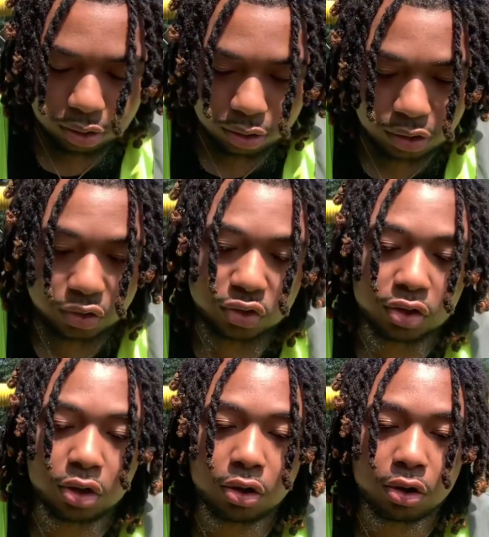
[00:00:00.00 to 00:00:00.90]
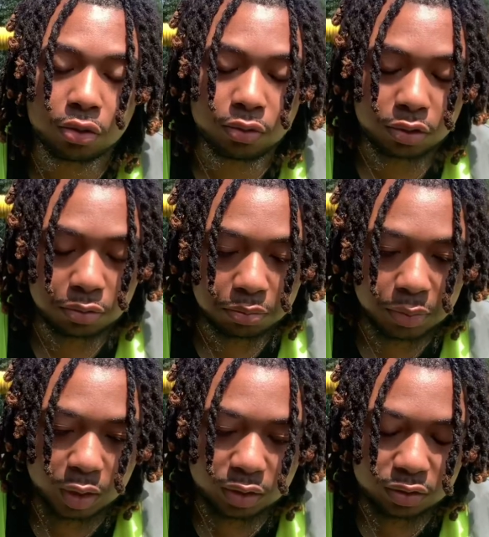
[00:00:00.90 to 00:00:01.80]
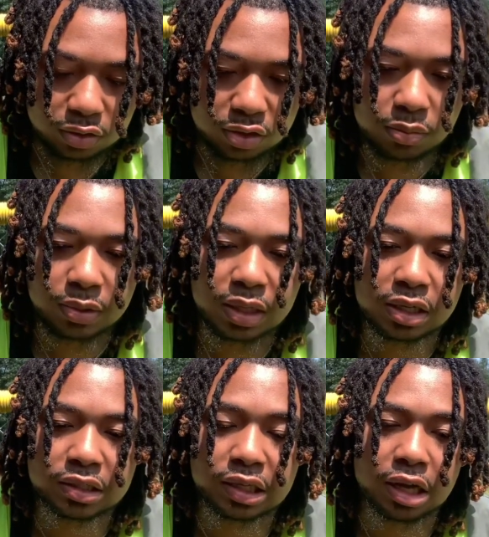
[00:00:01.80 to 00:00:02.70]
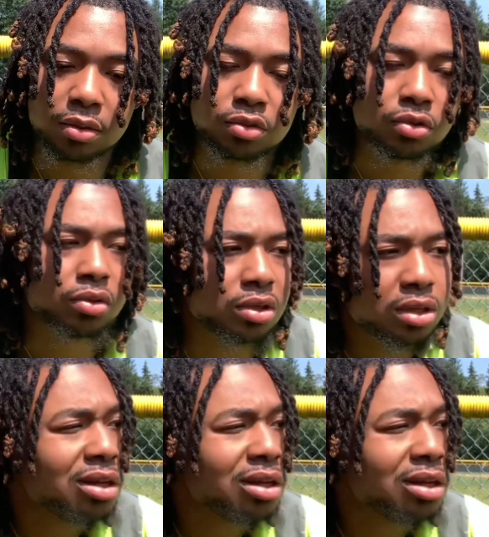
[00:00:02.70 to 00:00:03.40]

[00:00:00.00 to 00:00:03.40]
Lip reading: this is a hard one. But some things that I'm doing,